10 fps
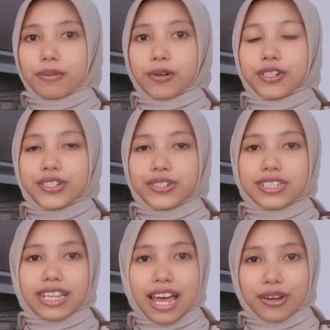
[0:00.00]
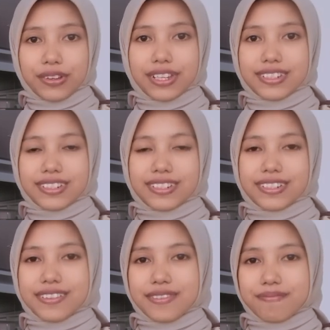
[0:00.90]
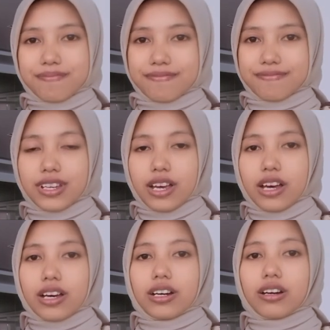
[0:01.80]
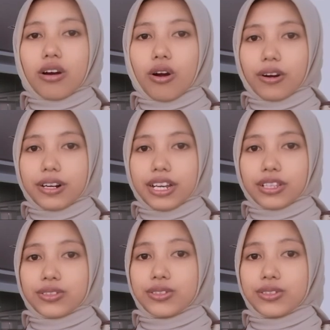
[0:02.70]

and produce language. According